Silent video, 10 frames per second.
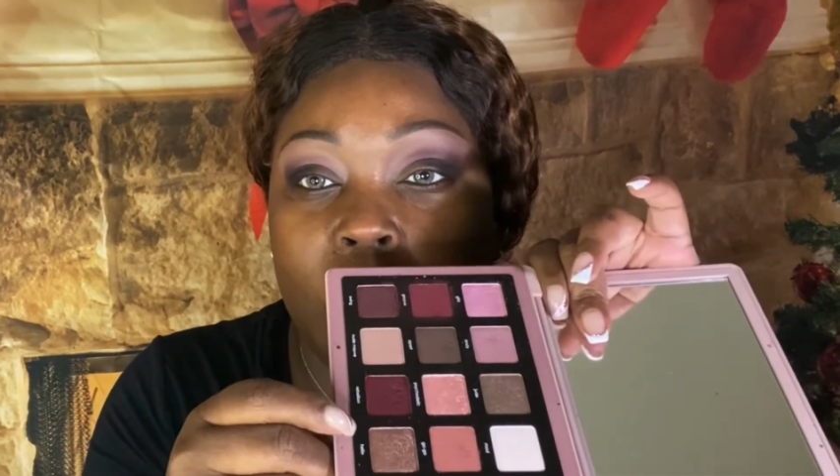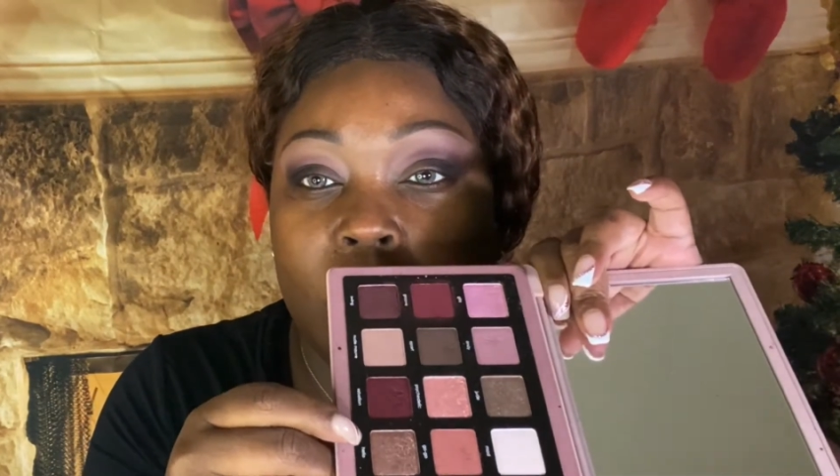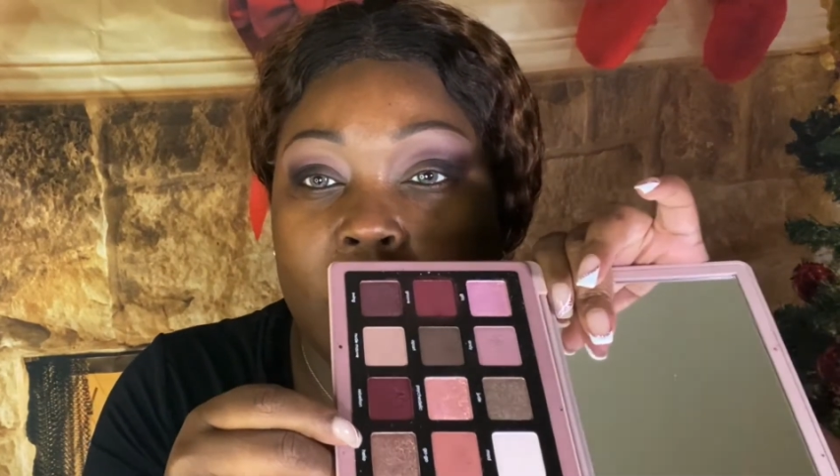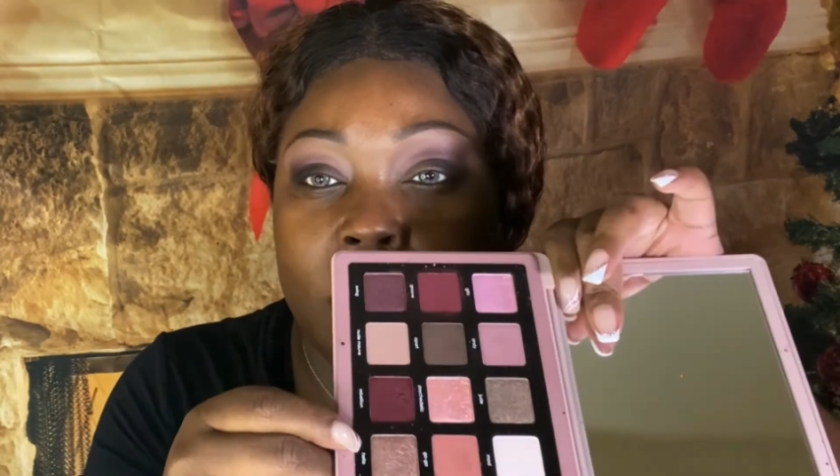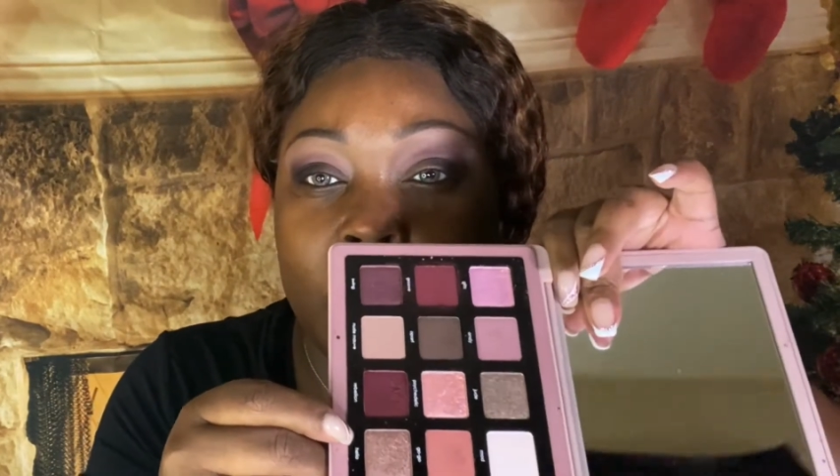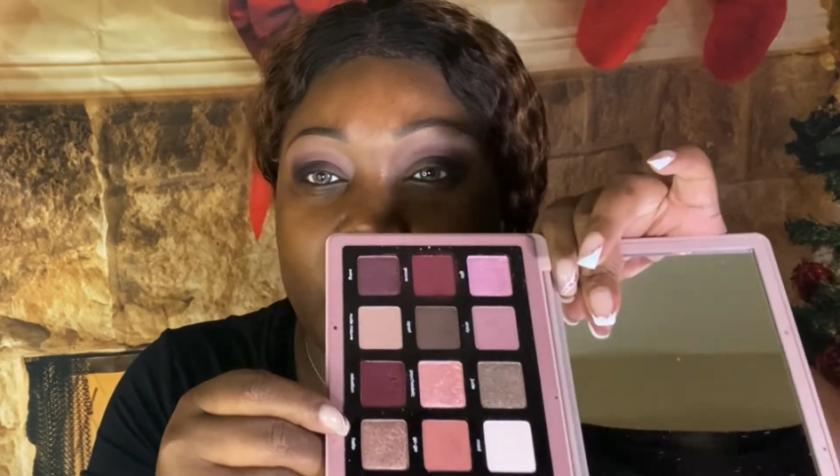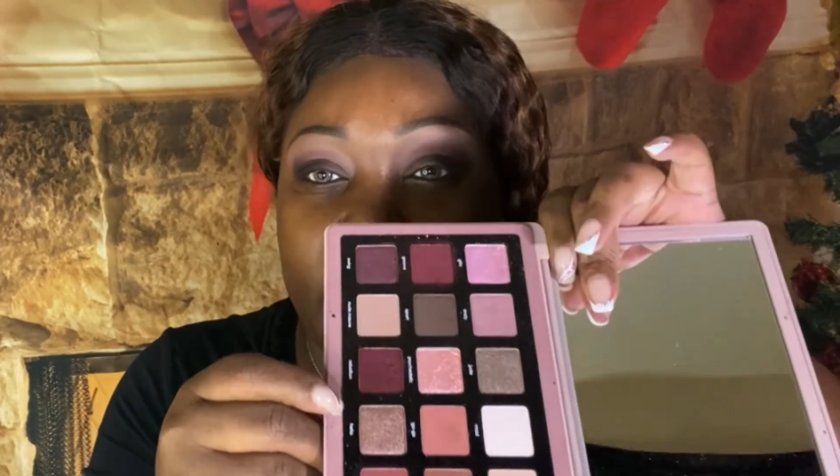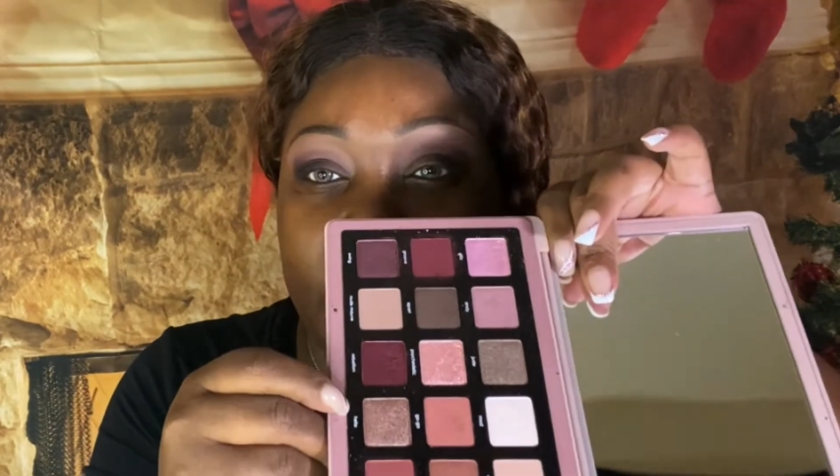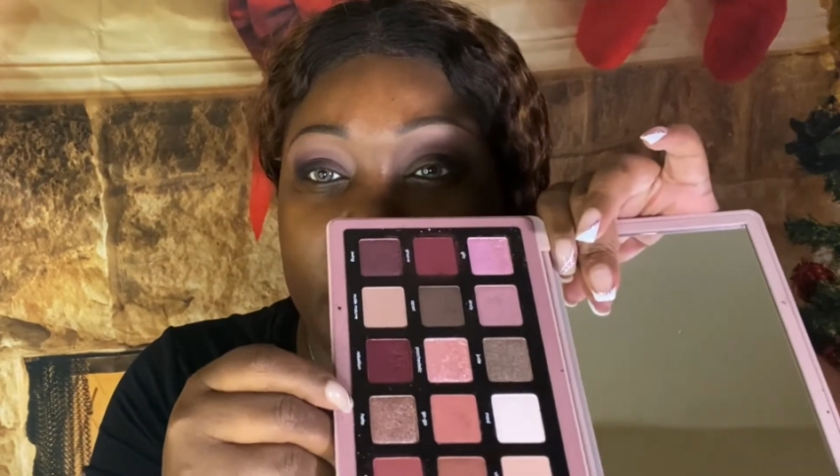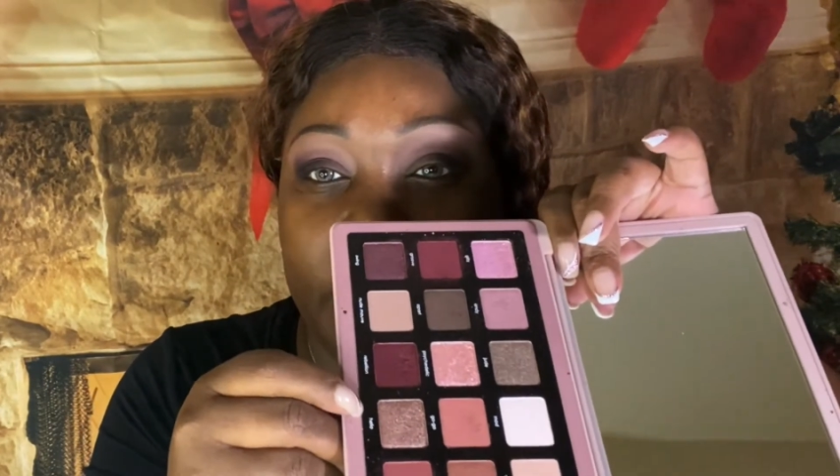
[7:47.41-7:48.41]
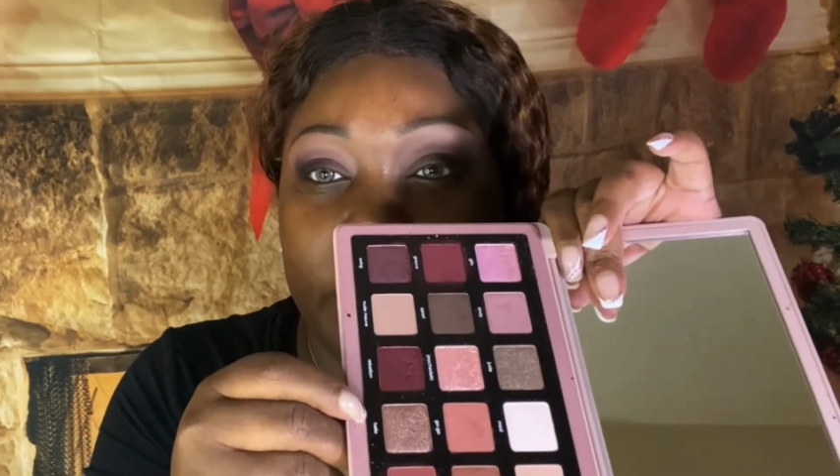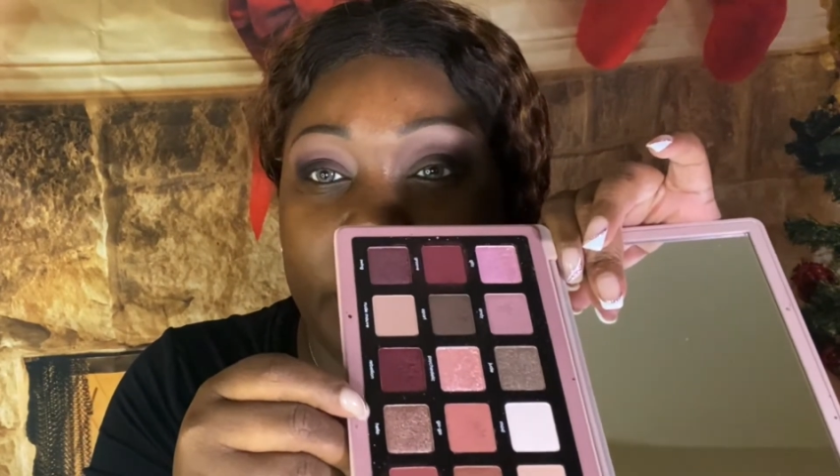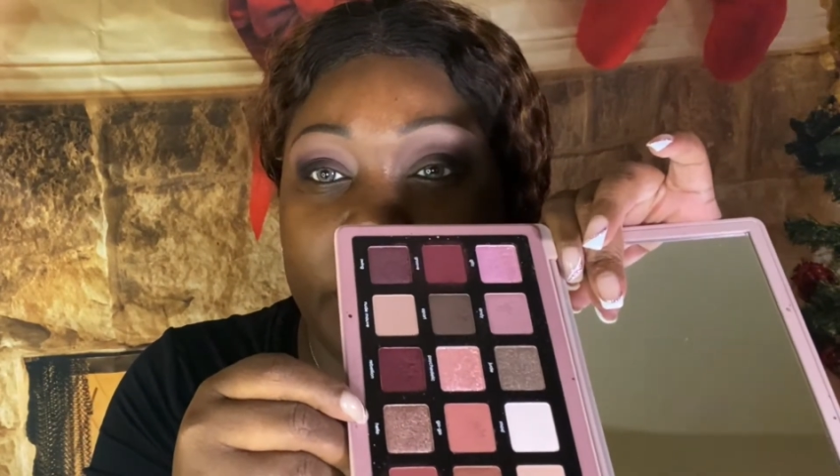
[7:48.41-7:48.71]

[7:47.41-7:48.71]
This one here.